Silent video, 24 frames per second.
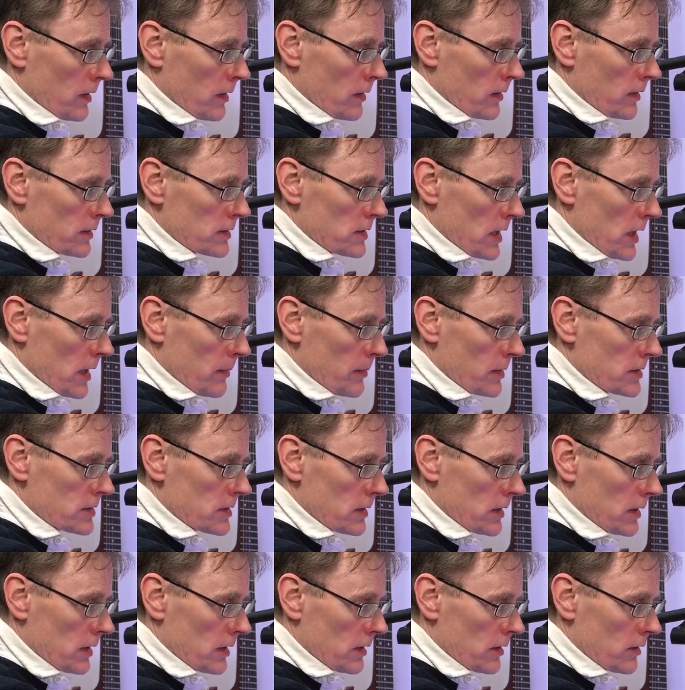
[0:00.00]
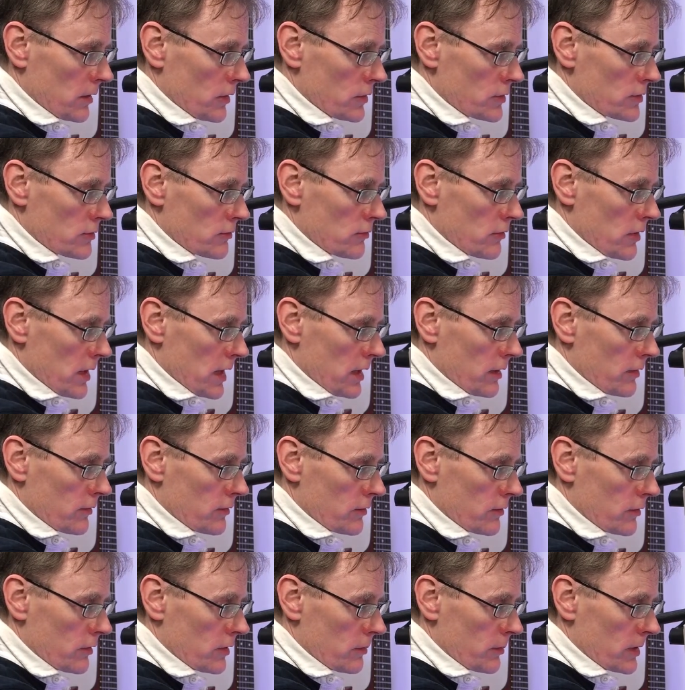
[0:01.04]
The diameter goes right
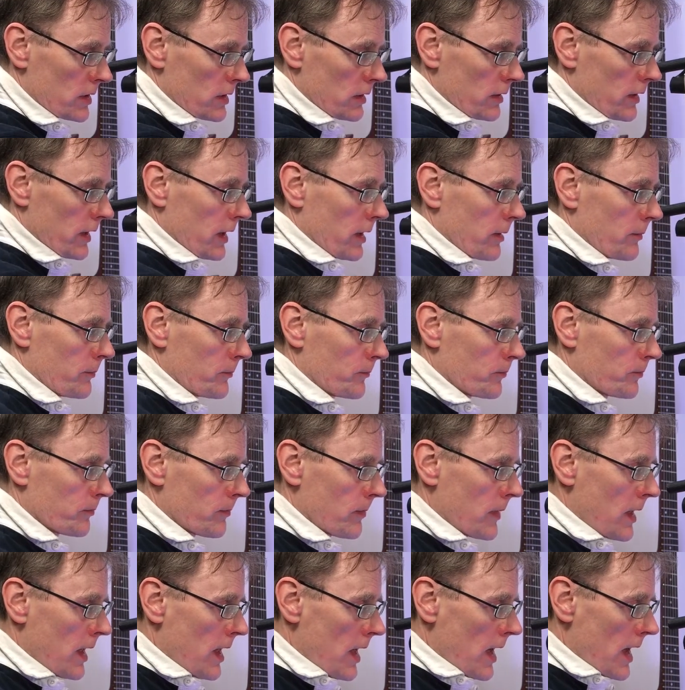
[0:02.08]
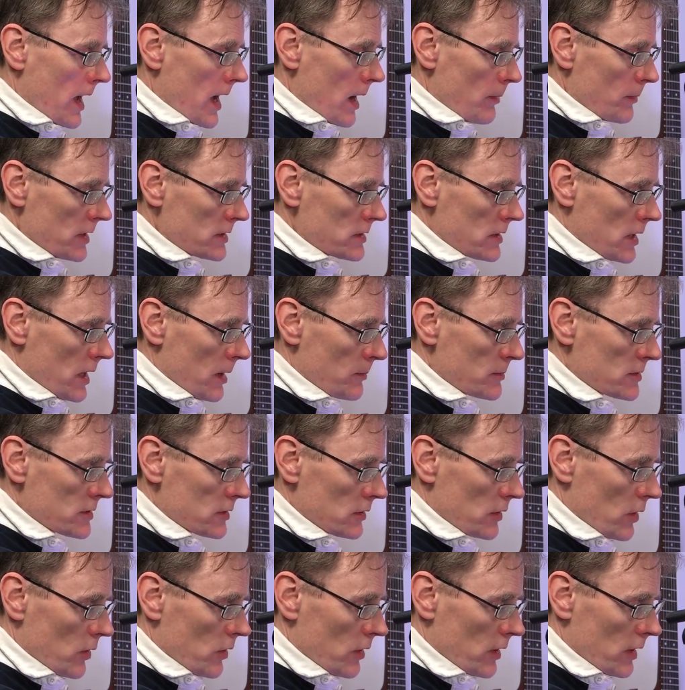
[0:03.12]
through the middle there. How many times
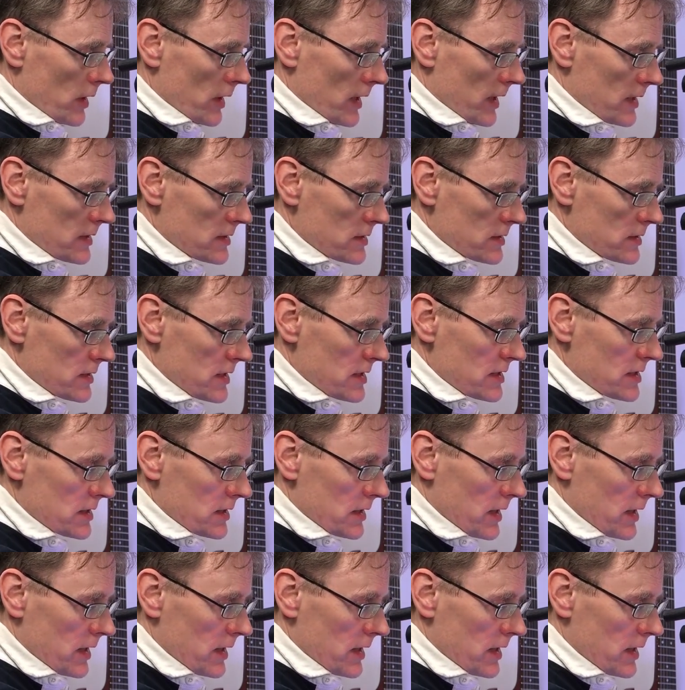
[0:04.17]
longer is this